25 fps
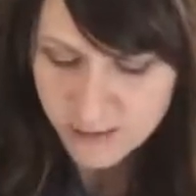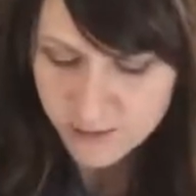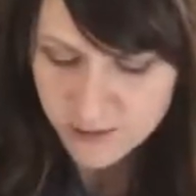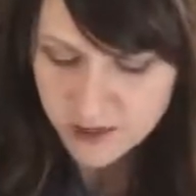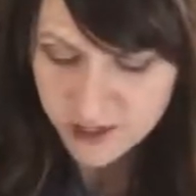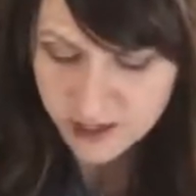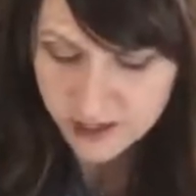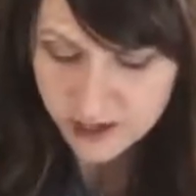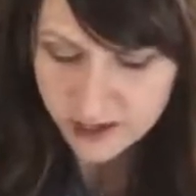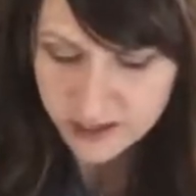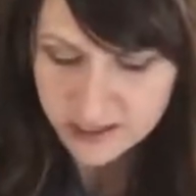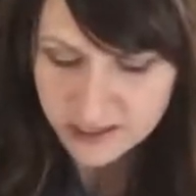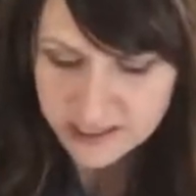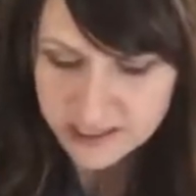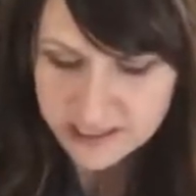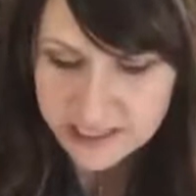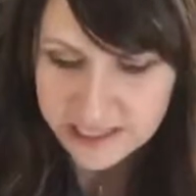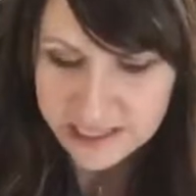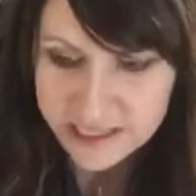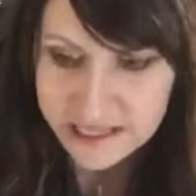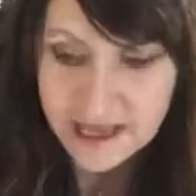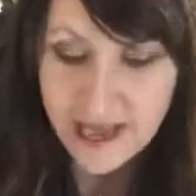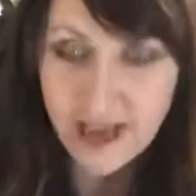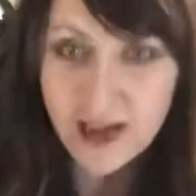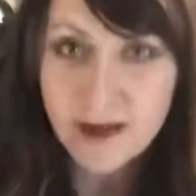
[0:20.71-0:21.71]
because
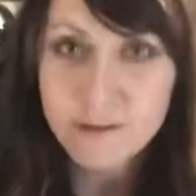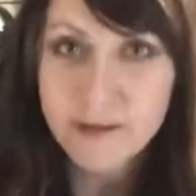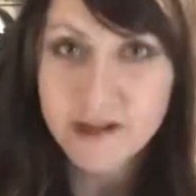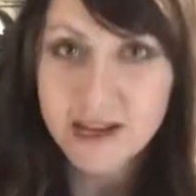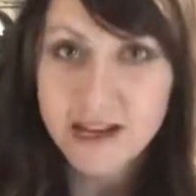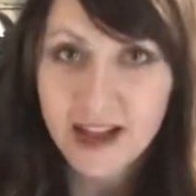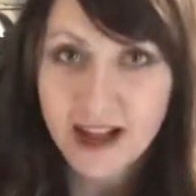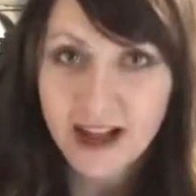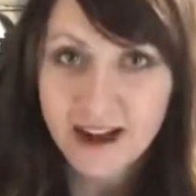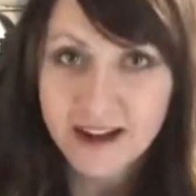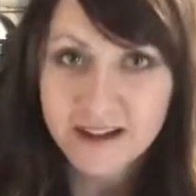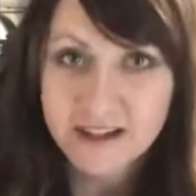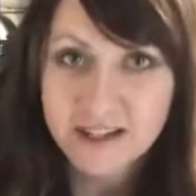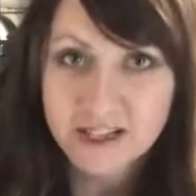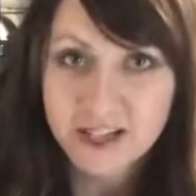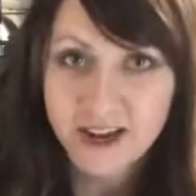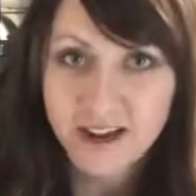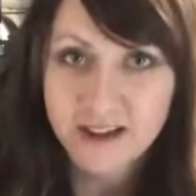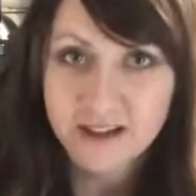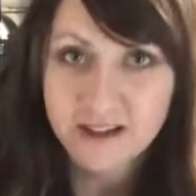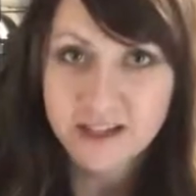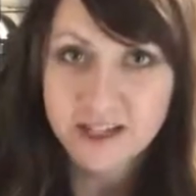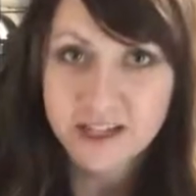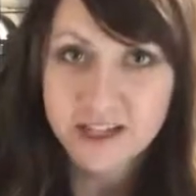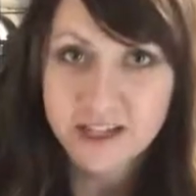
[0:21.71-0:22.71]
it can be kind of
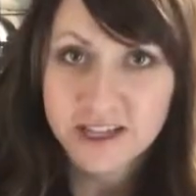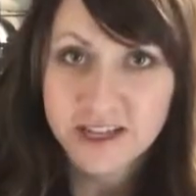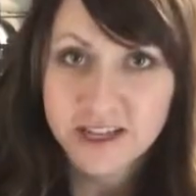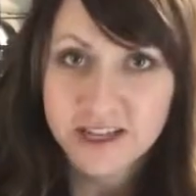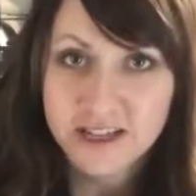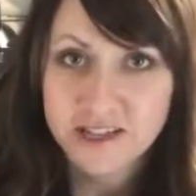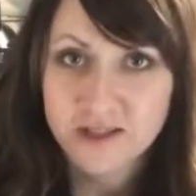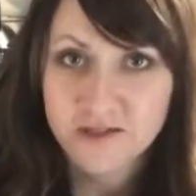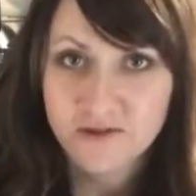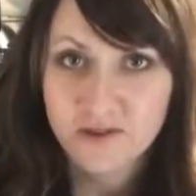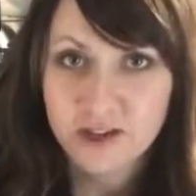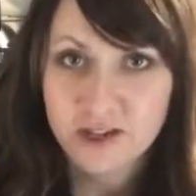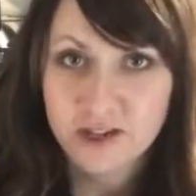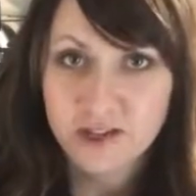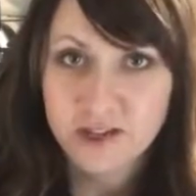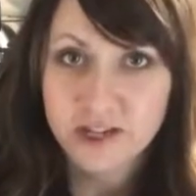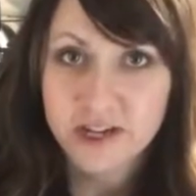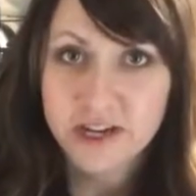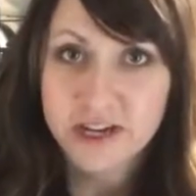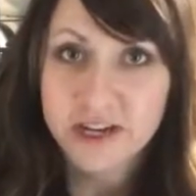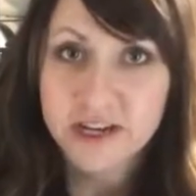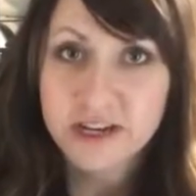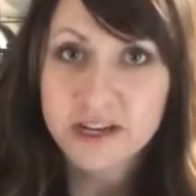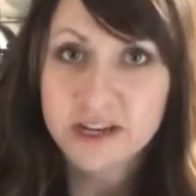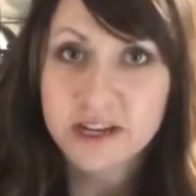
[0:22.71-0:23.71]
challenging and it gets
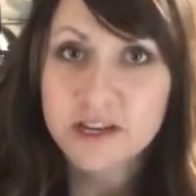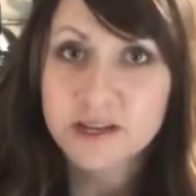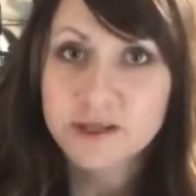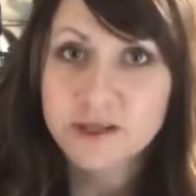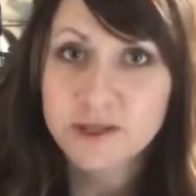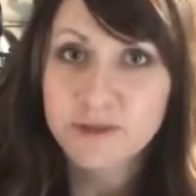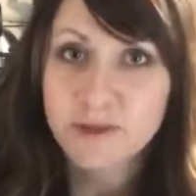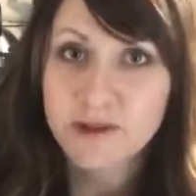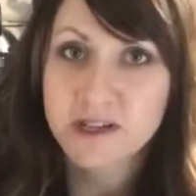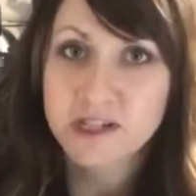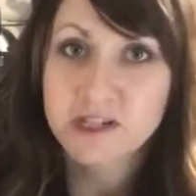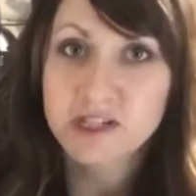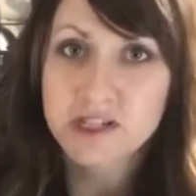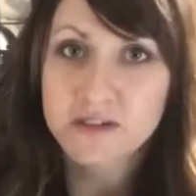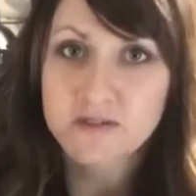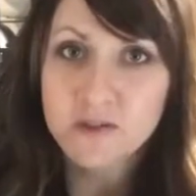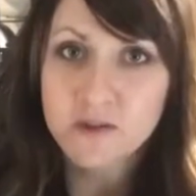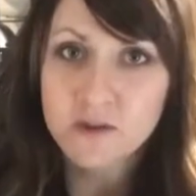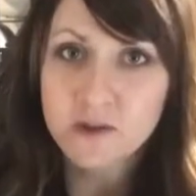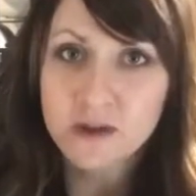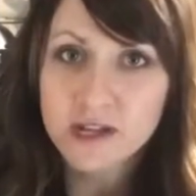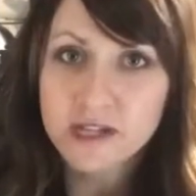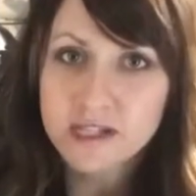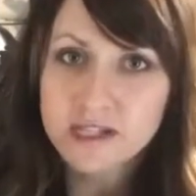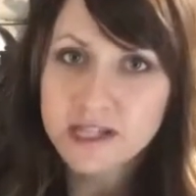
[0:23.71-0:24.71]
frustrated, especially if
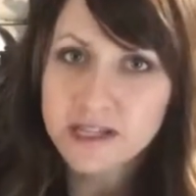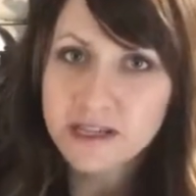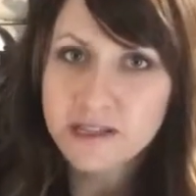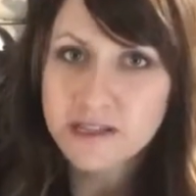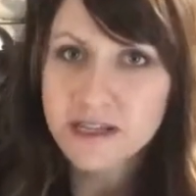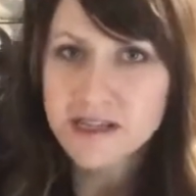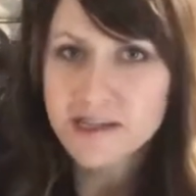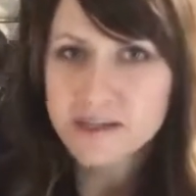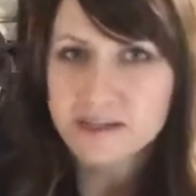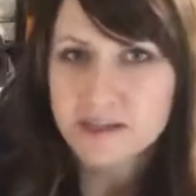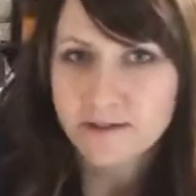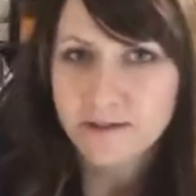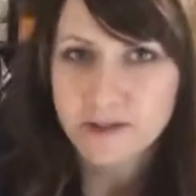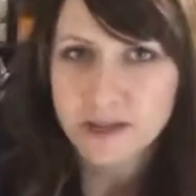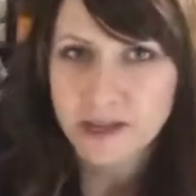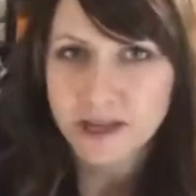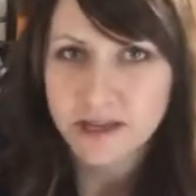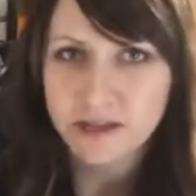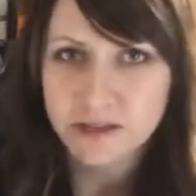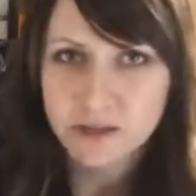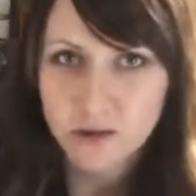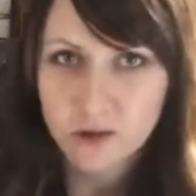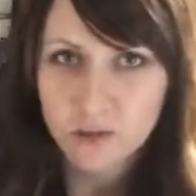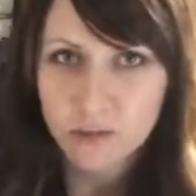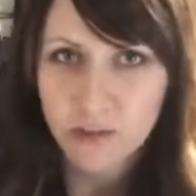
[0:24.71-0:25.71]
you want to take like deviled
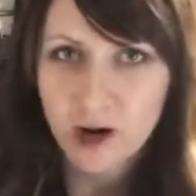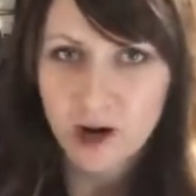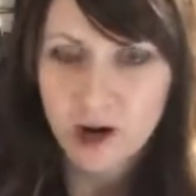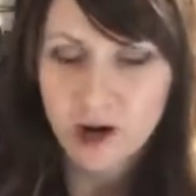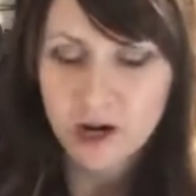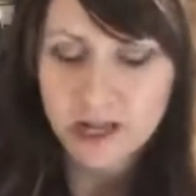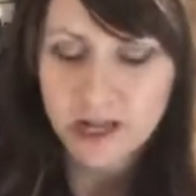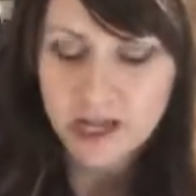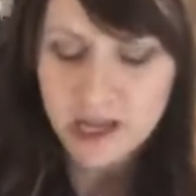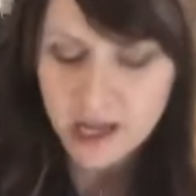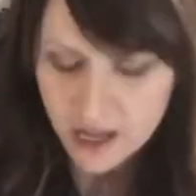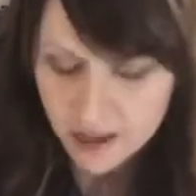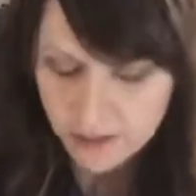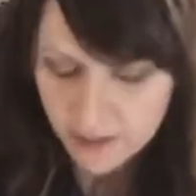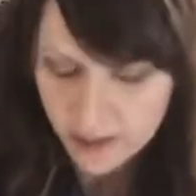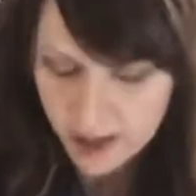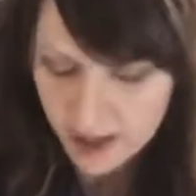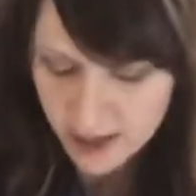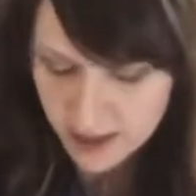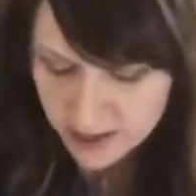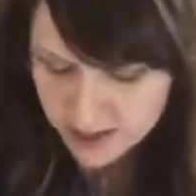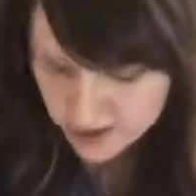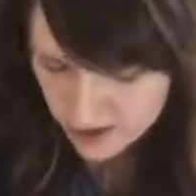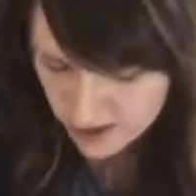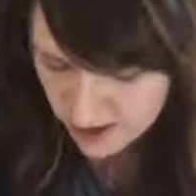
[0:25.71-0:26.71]
eggs to a party and
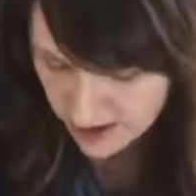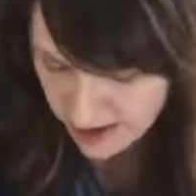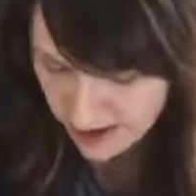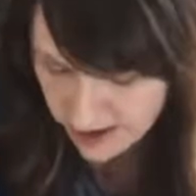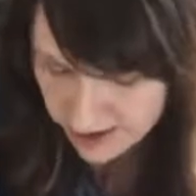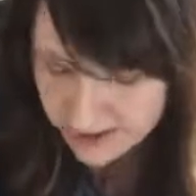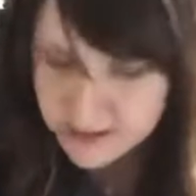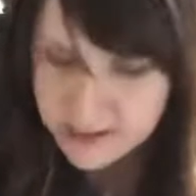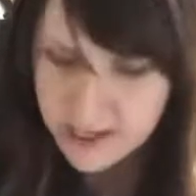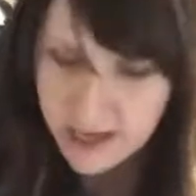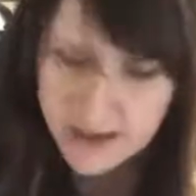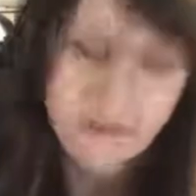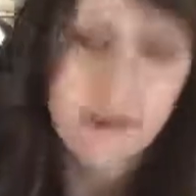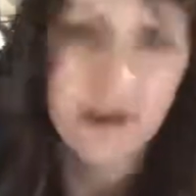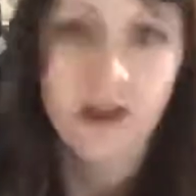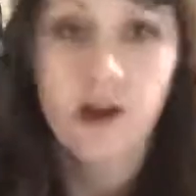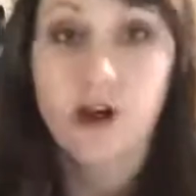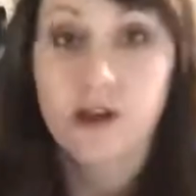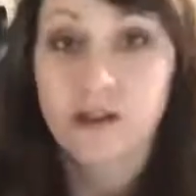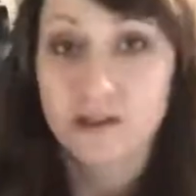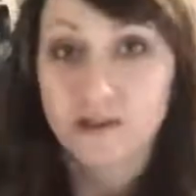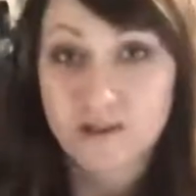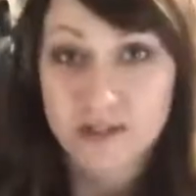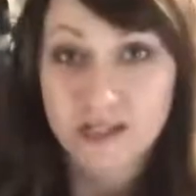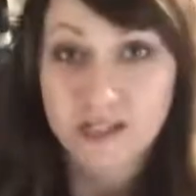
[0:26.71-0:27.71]
then your eggs have like
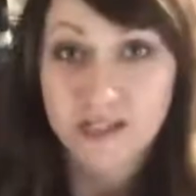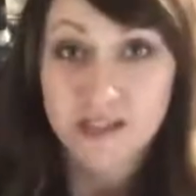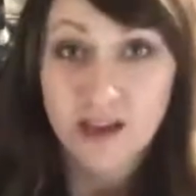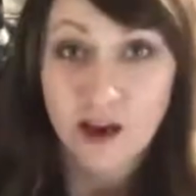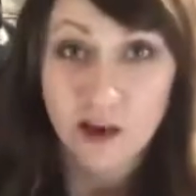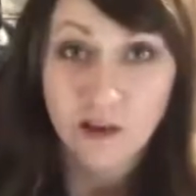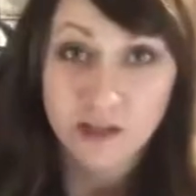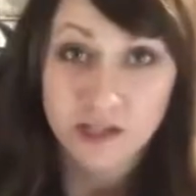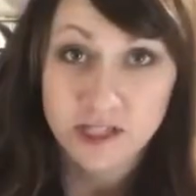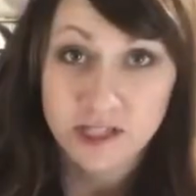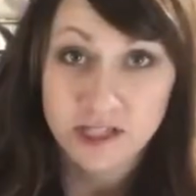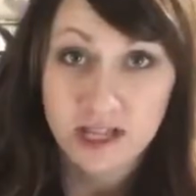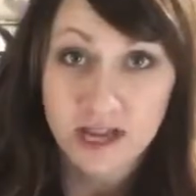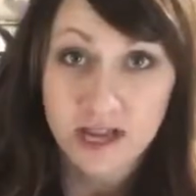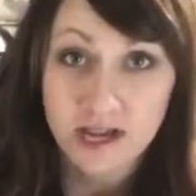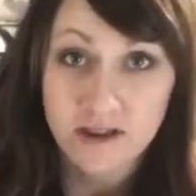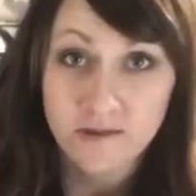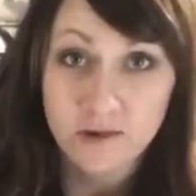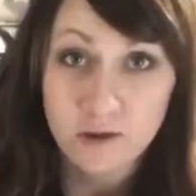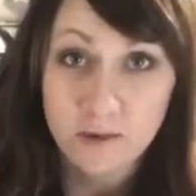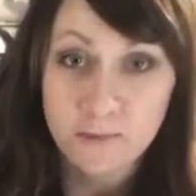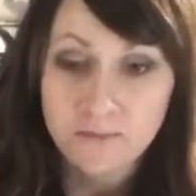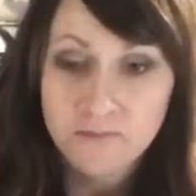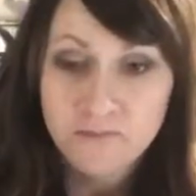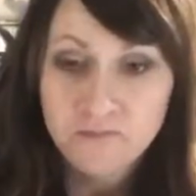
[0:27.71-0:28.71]
all of these gouges out
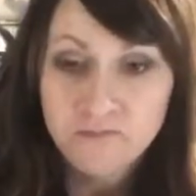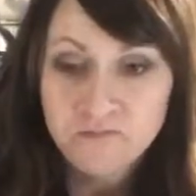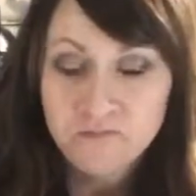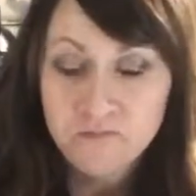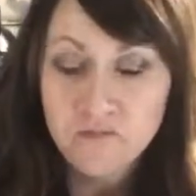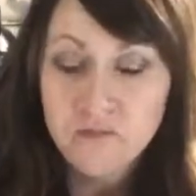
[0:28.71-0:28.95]
of them.